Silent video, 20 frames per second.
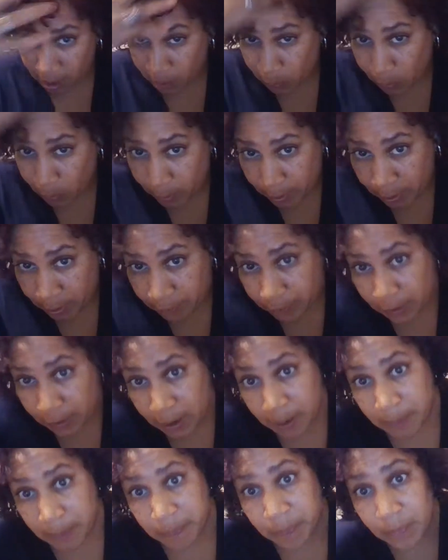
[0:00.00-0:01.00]
with
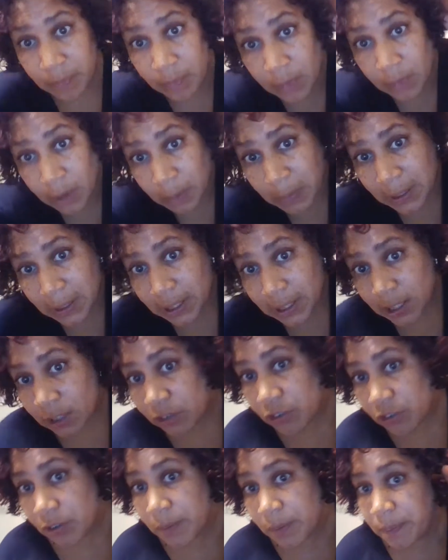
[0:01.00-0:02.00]
the
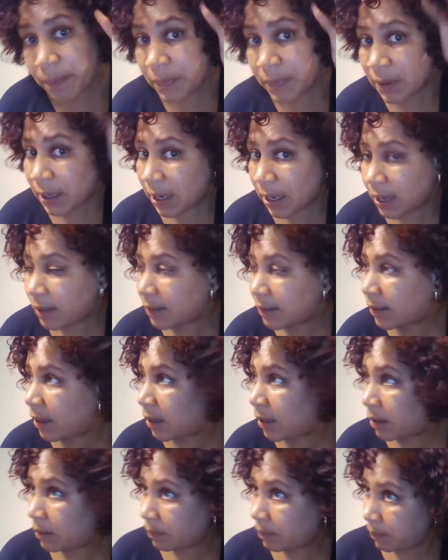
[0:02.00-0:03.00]
bleach and
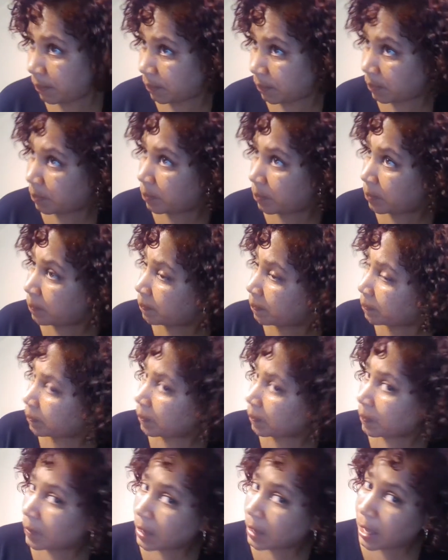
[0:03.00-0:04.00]
then
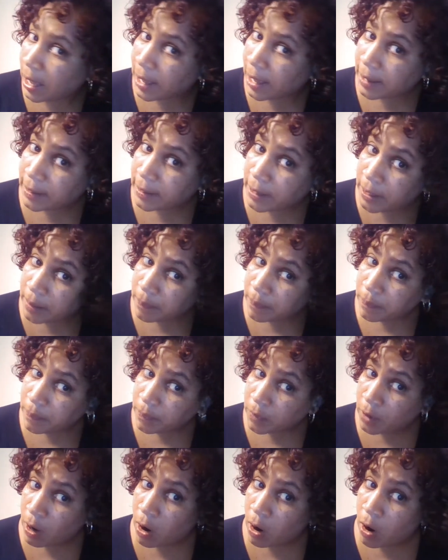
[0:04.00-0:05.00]
adding
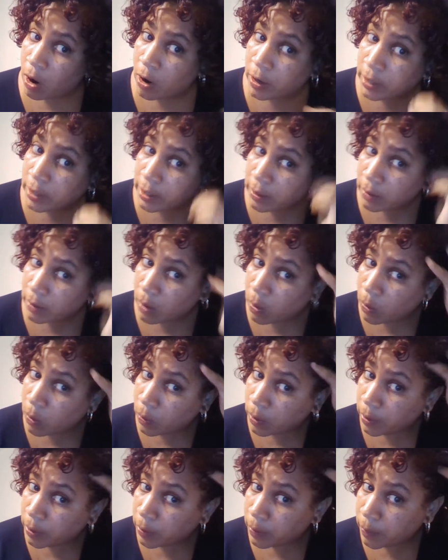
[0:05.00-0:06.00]
the argan
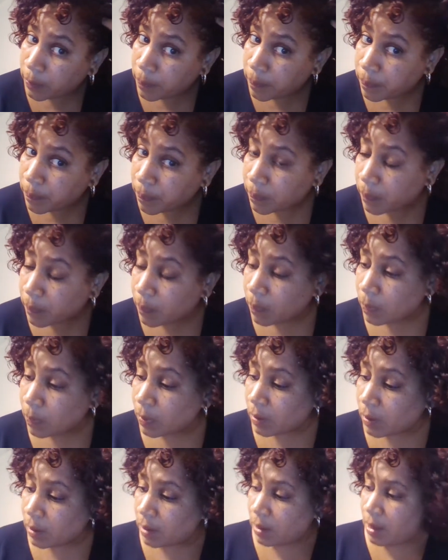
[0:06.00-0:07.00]
oil.
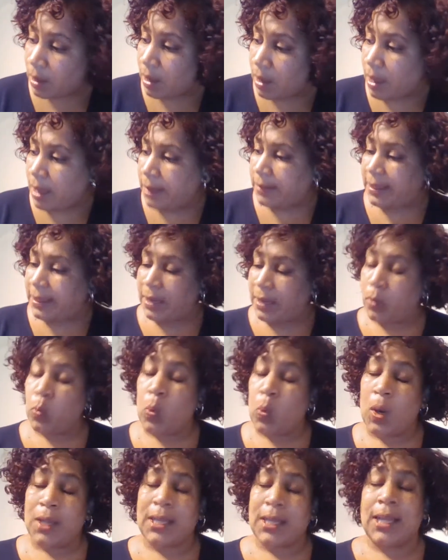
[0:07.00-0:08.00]
the
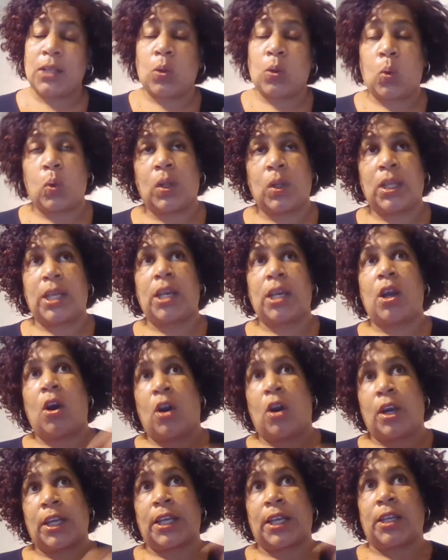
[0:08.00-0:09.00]
one and only
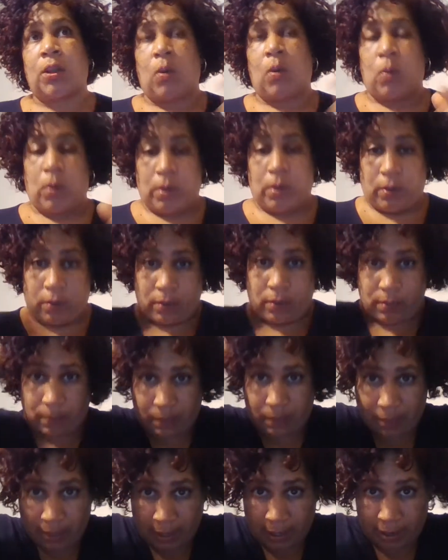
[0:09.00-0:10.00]
argan oil
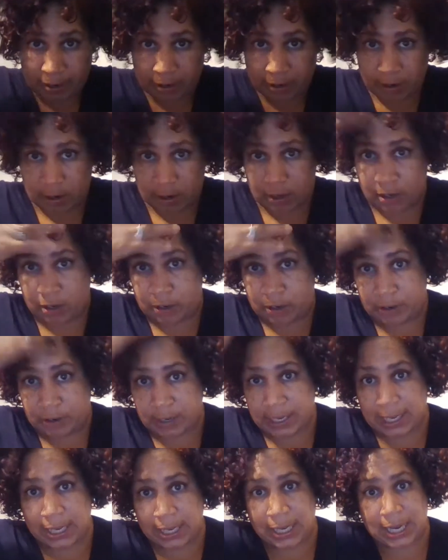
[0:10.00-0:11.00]
hair color
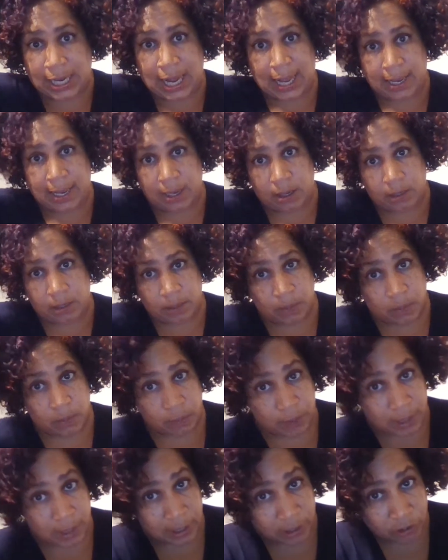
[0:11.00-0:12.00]
in light
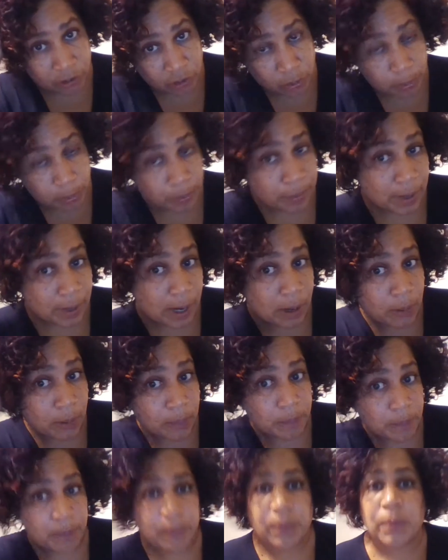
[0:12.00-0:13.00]
reddish
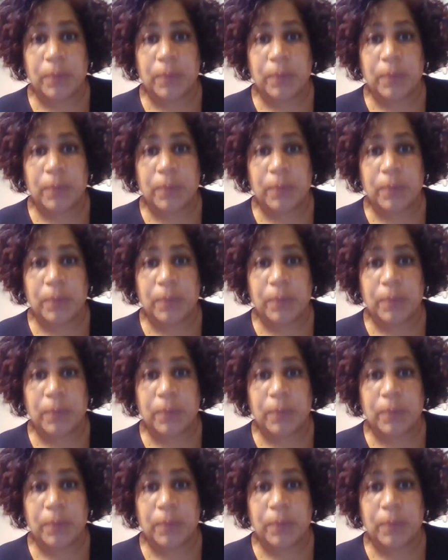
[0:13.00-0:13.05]
brown.